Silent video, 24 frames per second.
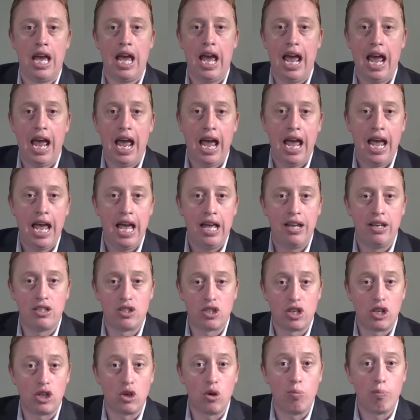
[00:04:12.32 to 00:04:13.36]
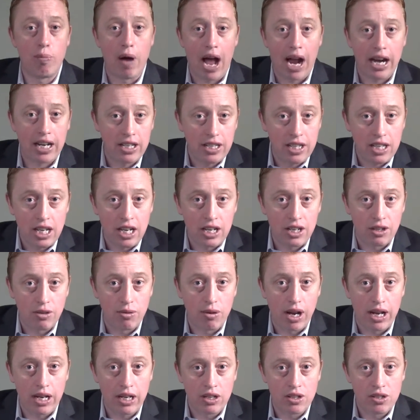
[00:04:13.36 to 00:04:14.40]
and it's going to go back to the
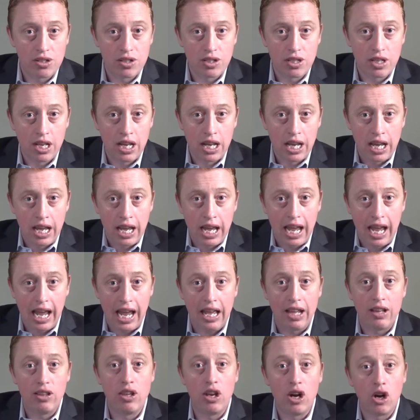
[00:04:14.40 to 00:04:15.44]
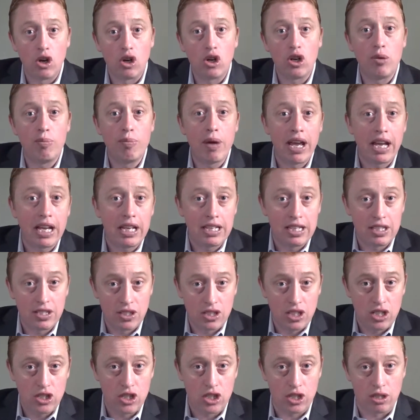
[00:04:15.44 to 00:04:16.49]
underwriters, and they're going to make a
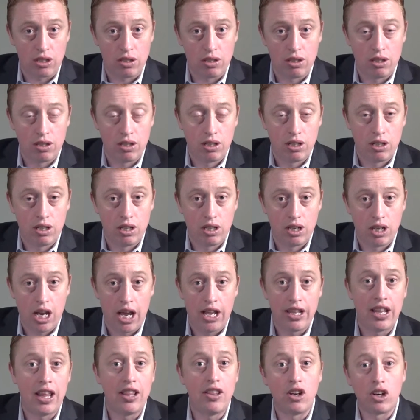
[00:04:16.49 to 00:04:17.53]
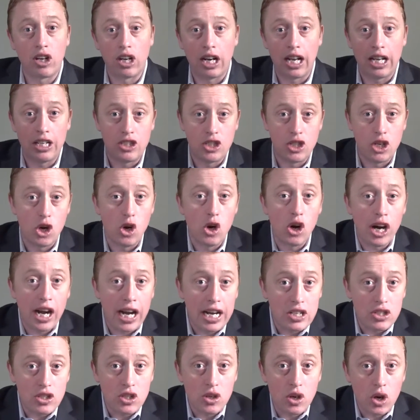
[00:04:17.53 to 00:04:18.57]
decision. And then they're going to let your
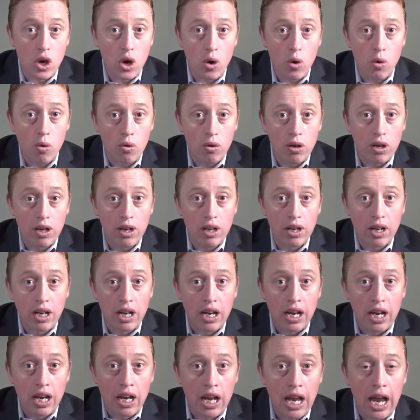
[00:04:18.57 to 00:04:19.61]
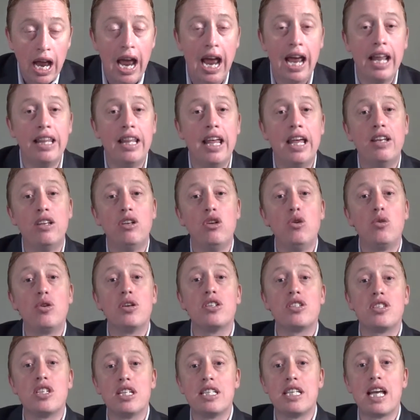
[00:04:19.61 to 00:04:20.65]
agent know, and then you can
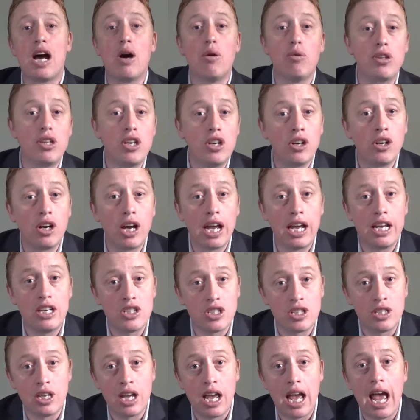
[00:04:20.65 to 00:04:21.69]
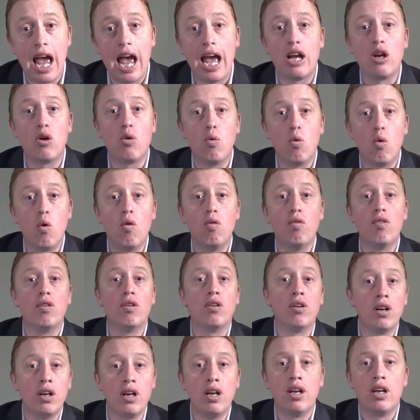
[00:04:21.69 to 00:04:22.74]
sit down with your agent and go over
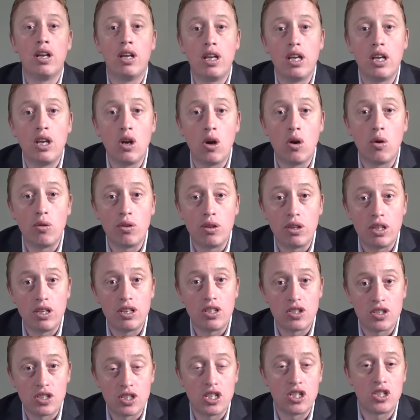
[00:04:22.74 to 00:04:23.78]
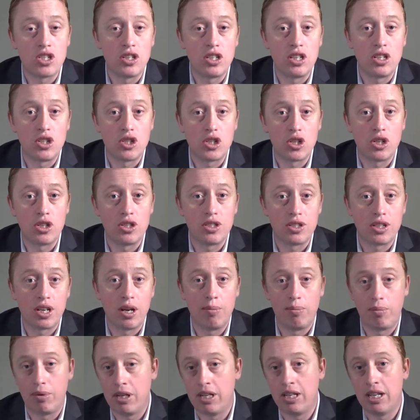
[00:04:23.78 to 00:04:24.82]
the decision the insurance
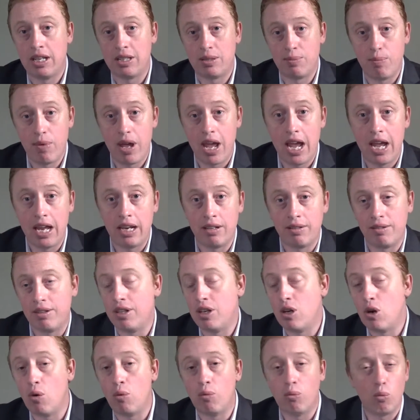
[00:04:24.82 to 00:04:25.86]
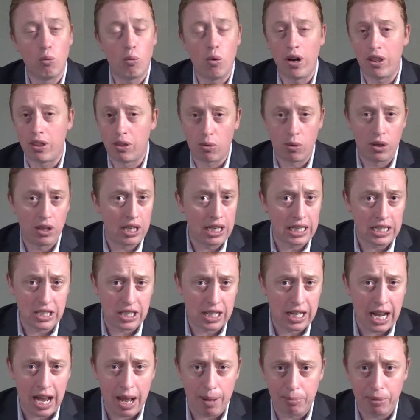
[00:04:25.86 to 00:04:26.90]
company has made. One of 3 things can
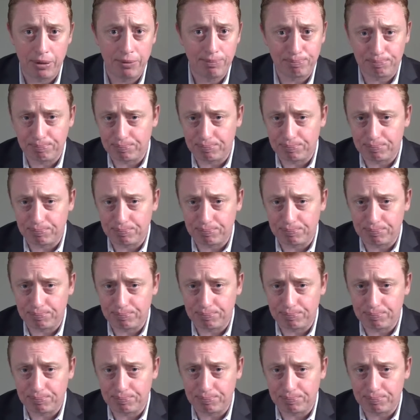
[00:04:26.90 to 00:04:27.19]
happen.